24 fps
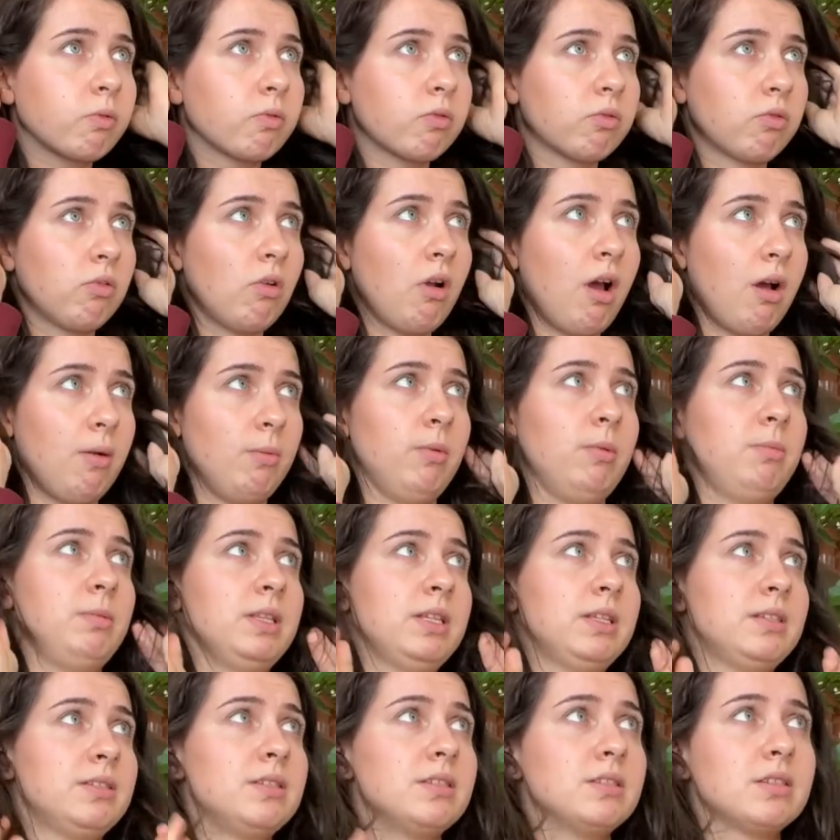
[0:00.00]

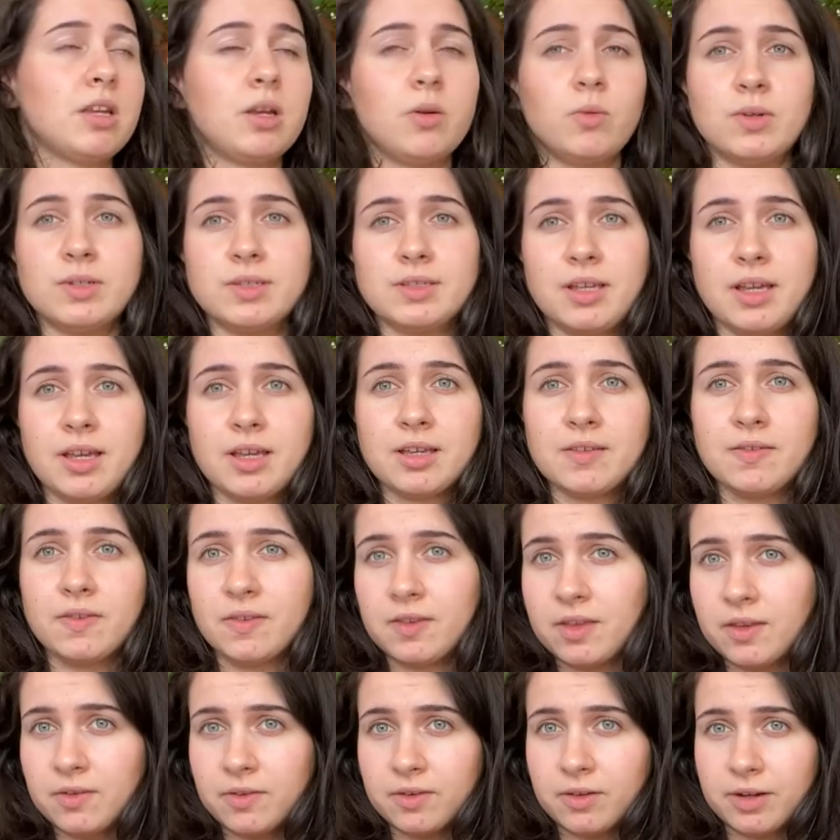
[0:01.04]
I was like
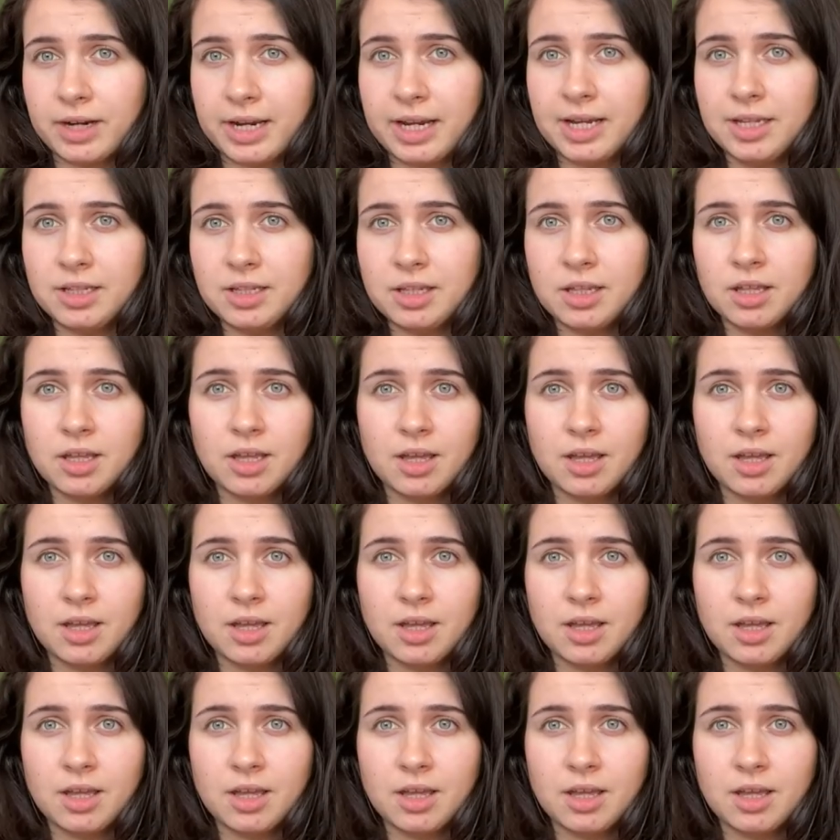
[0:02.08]
sixth grade